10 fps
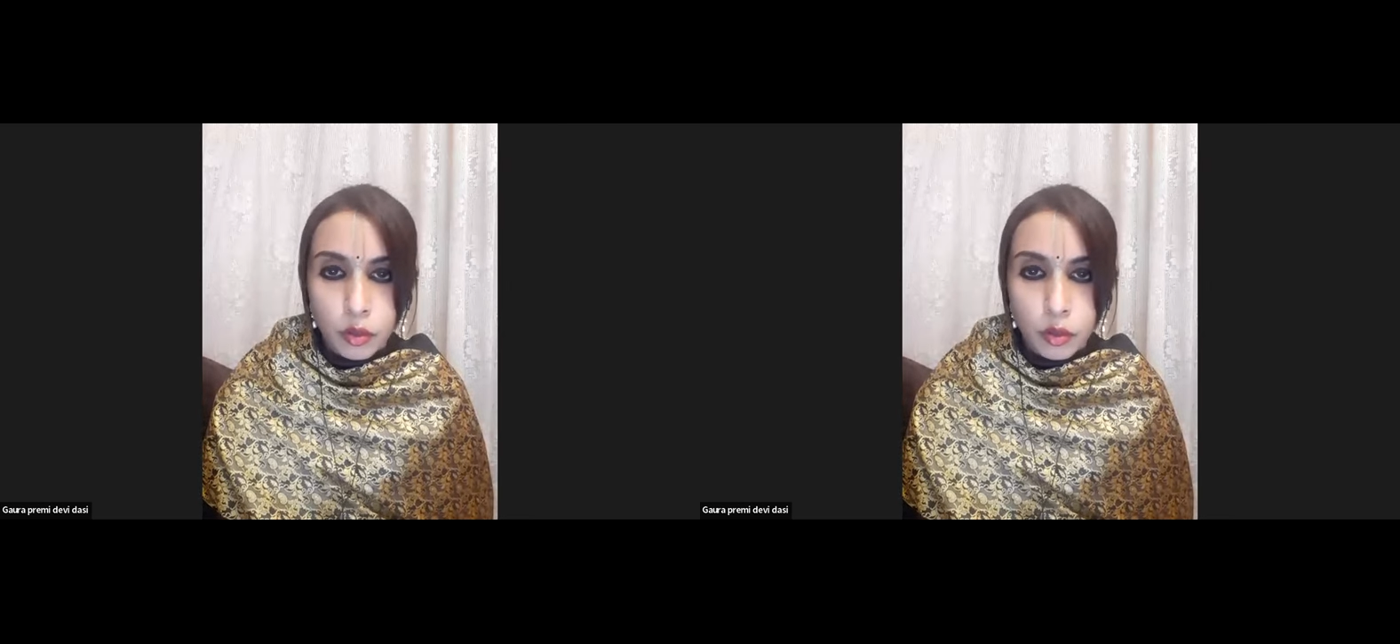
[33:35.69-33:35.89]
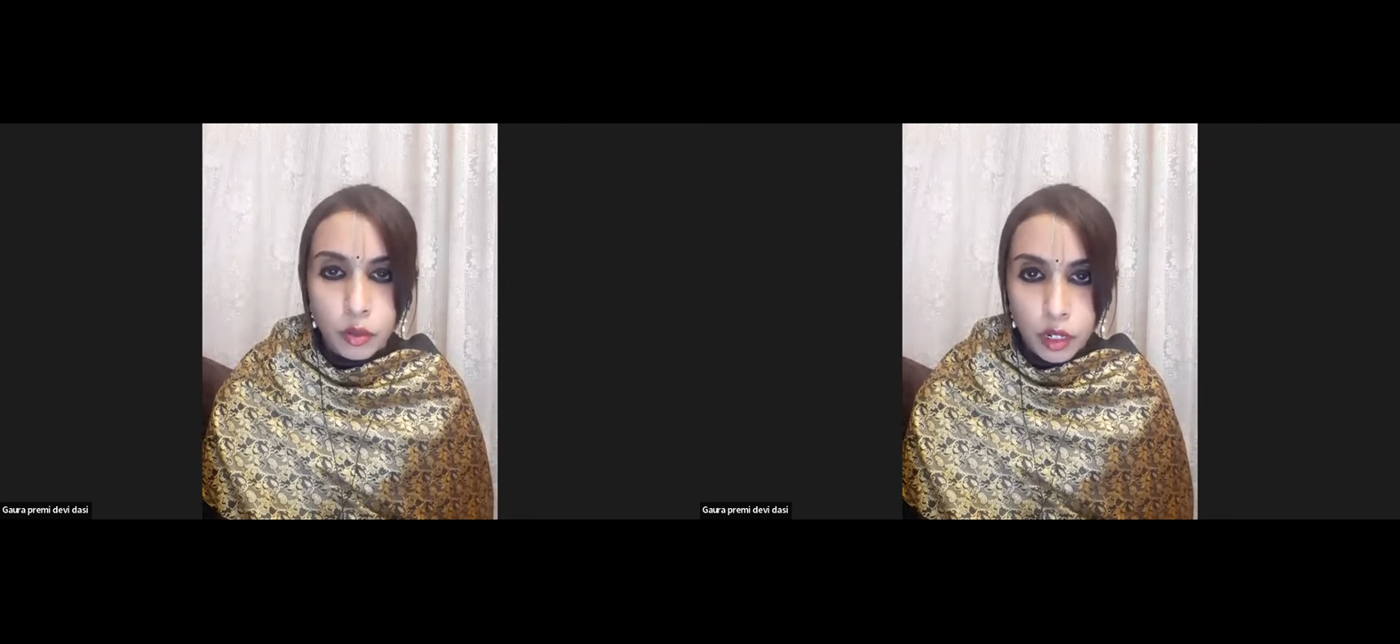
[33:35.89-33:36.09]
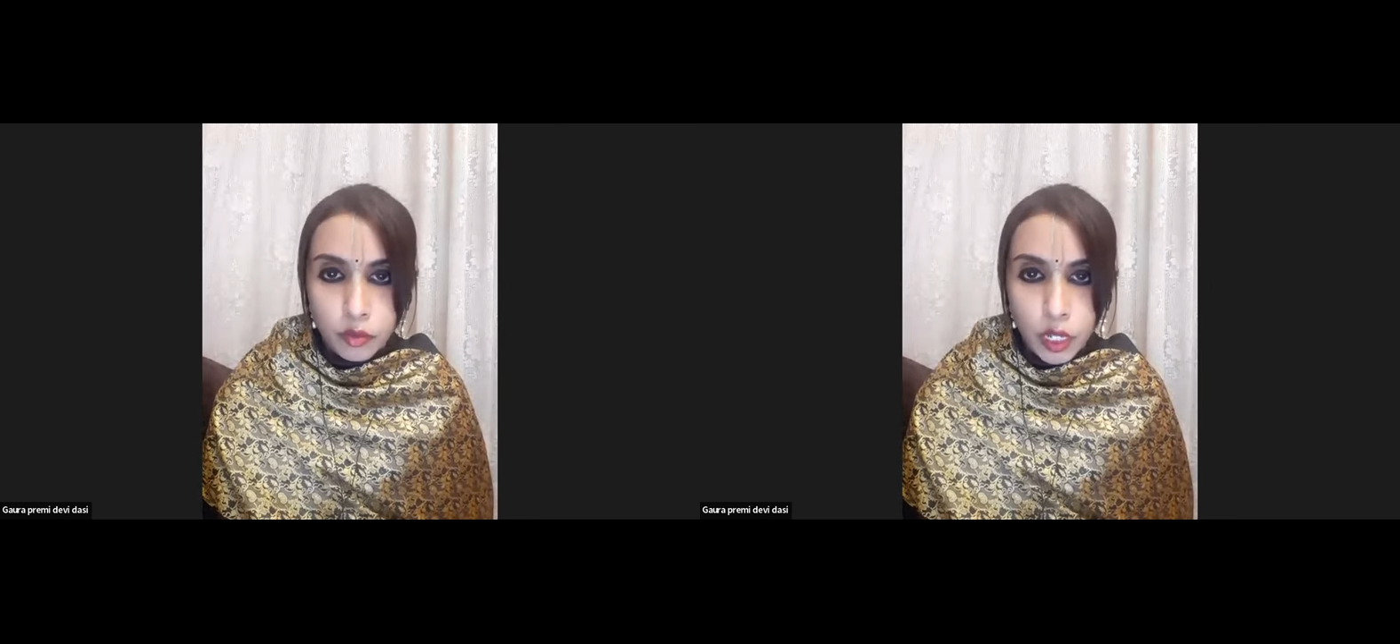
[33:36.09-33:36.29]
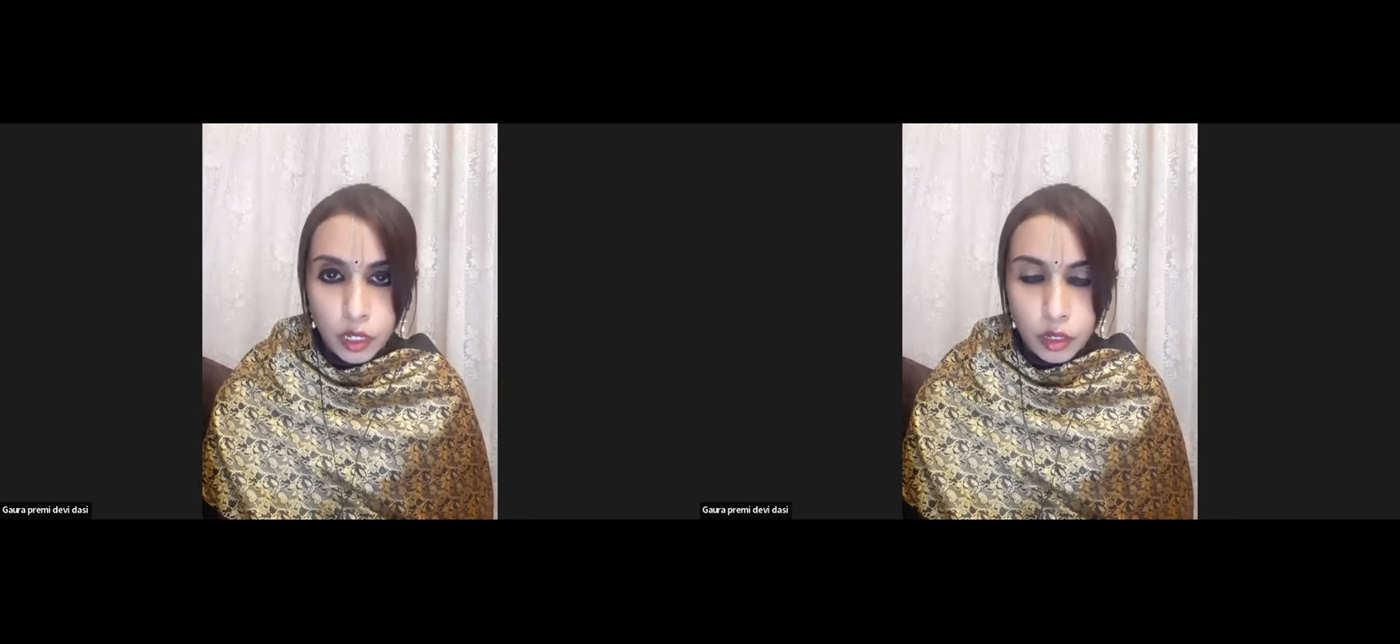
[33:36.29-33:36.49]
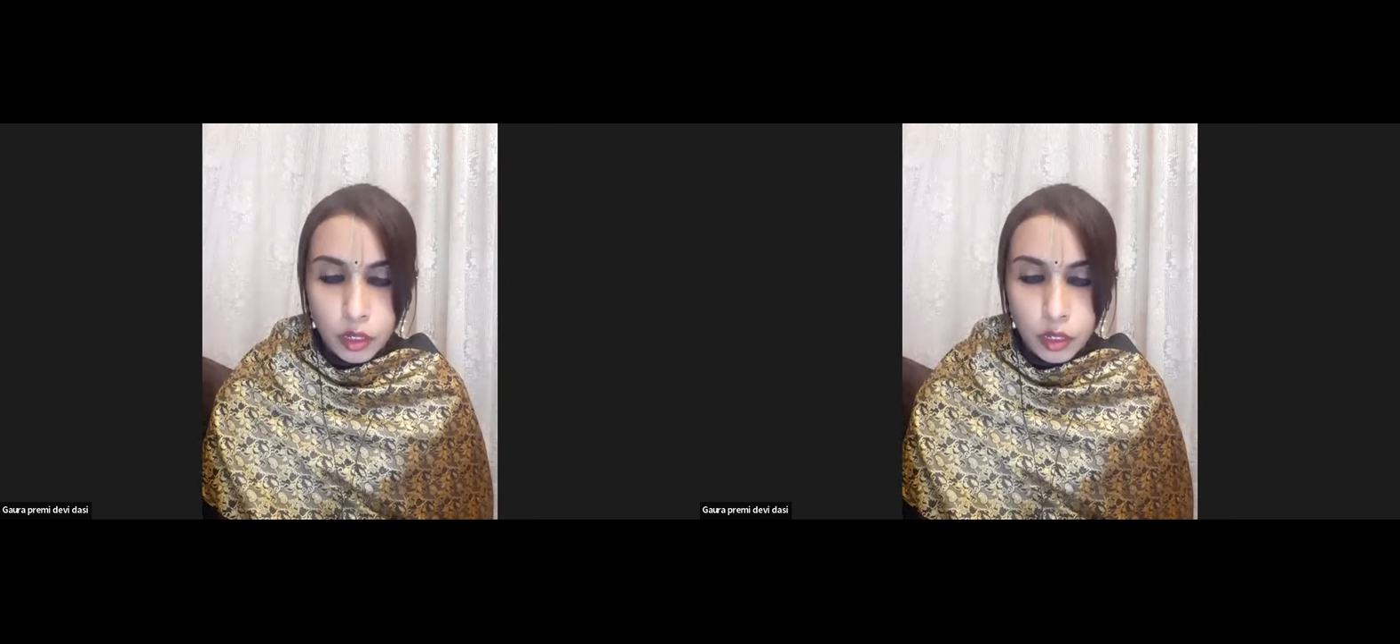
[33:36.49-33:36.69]
those that have
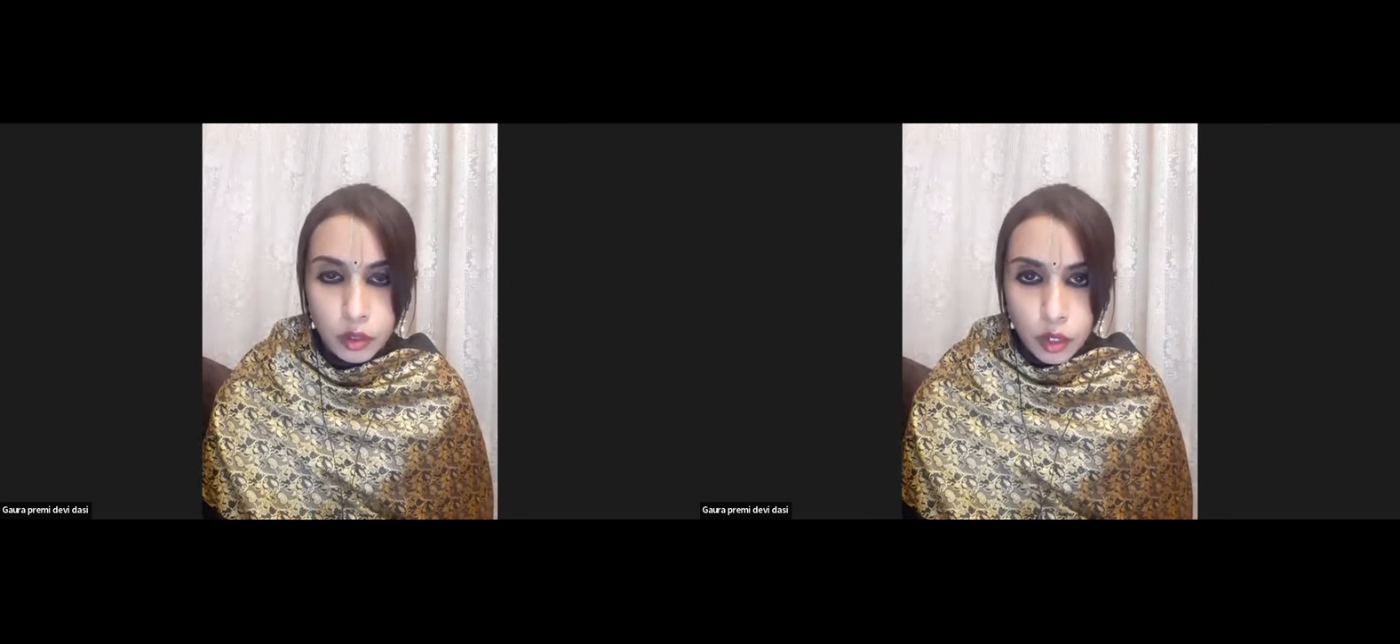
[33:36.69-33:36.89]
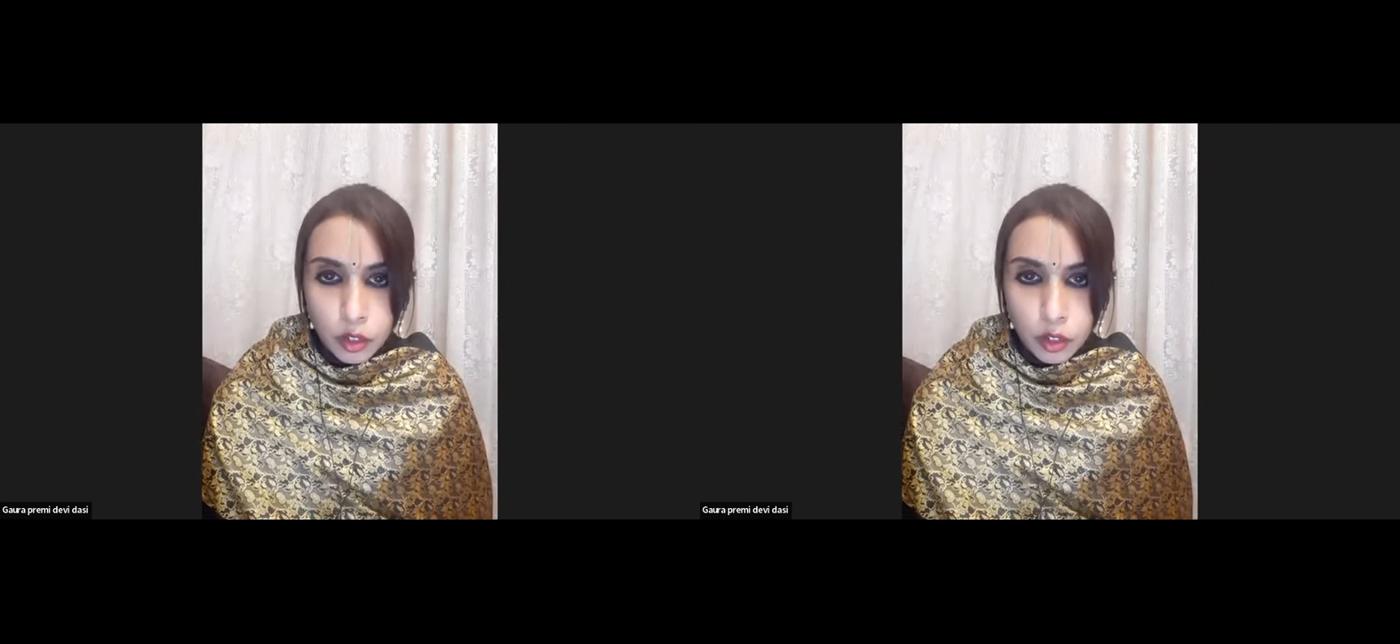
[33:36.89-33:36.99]
taken